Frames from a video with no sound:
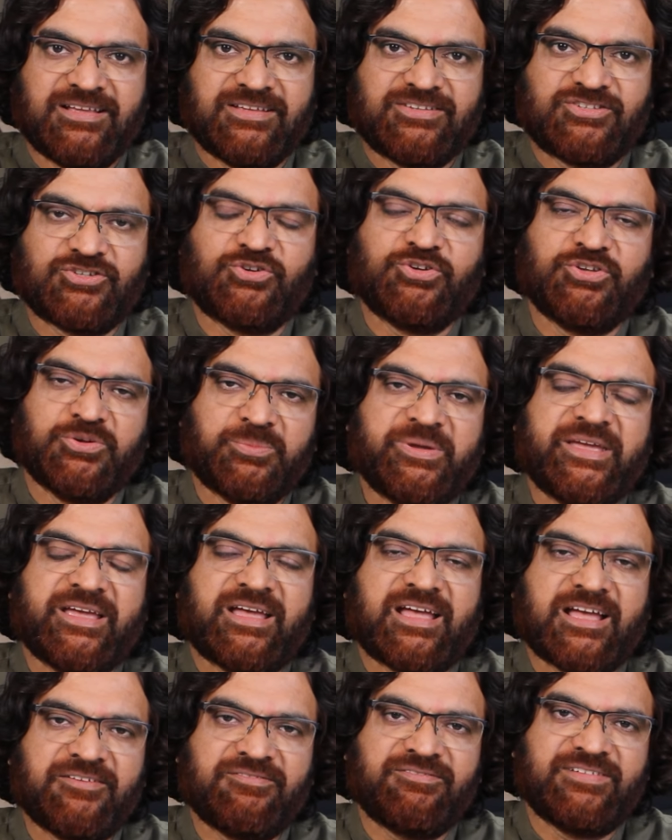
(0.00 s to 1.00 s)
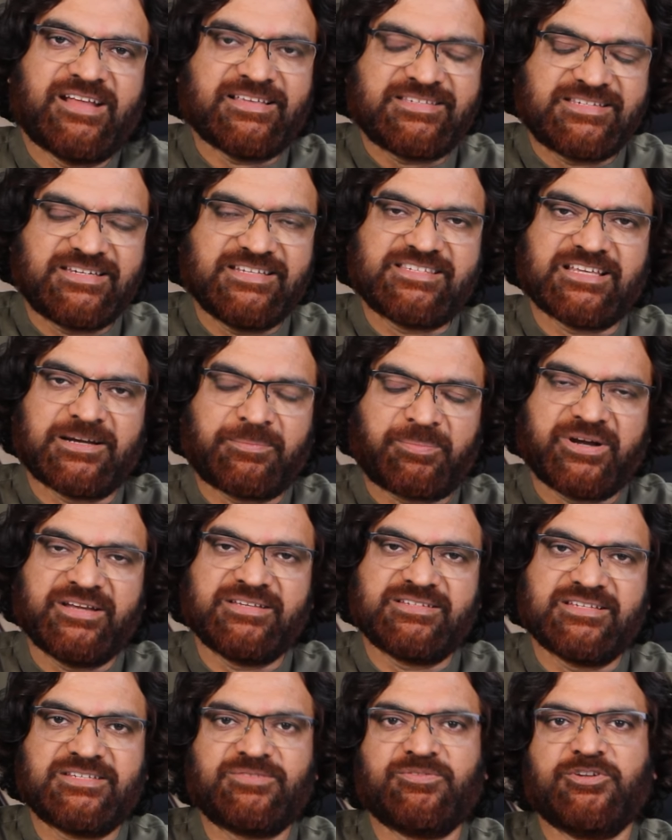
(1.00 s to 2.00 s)
So you may have nasty
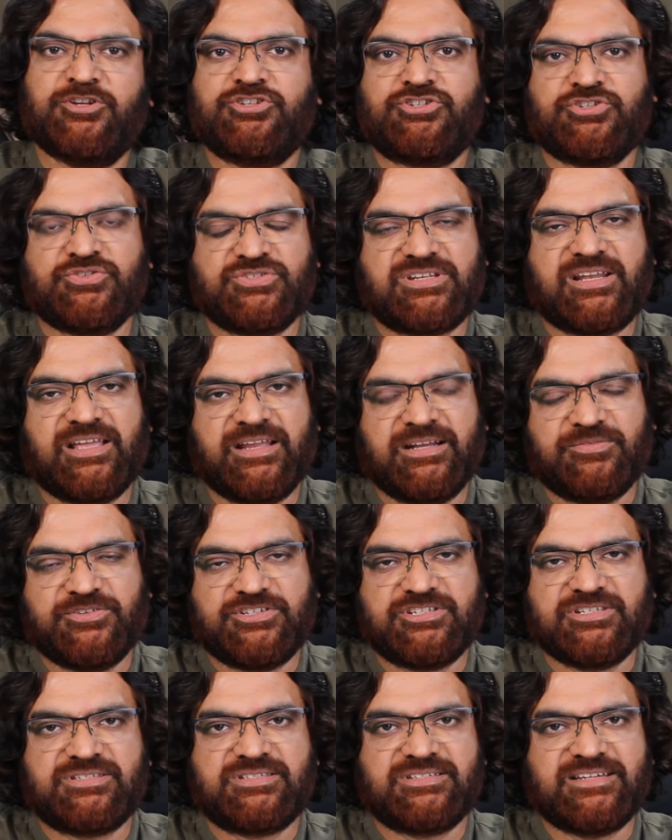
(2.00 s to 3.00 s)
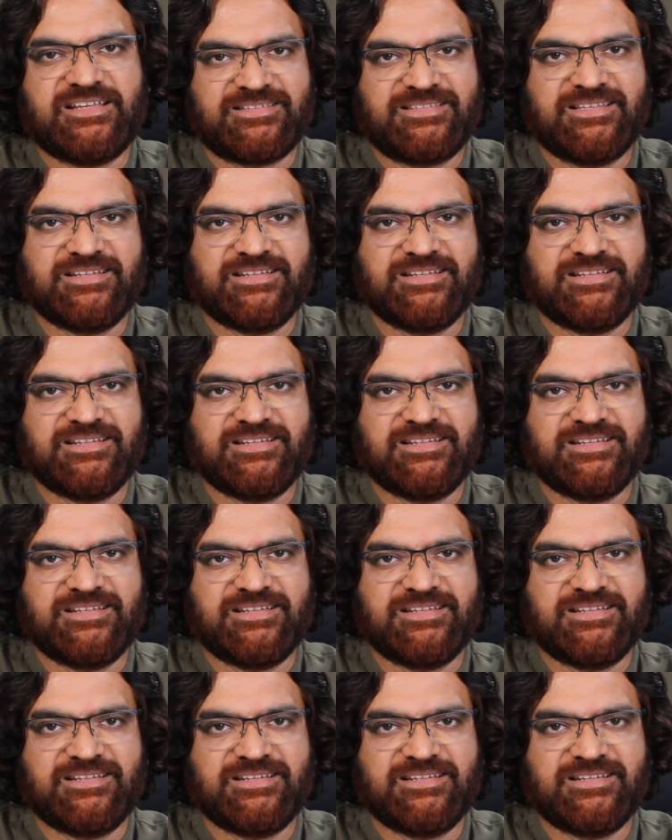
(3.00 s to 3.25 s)
surprises when you choose a light which is less